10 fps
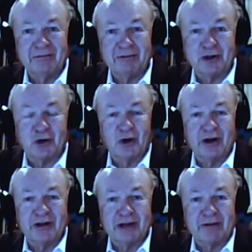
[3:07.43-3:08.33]

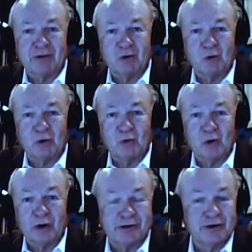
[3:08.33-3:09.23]
storage after World War
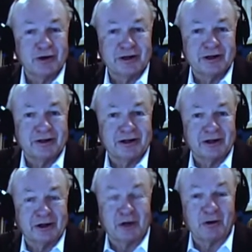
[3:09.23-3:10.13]
Two and uh,
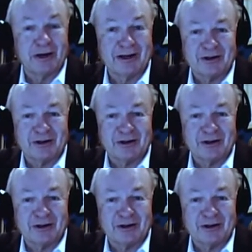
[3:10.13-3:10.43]
Korea.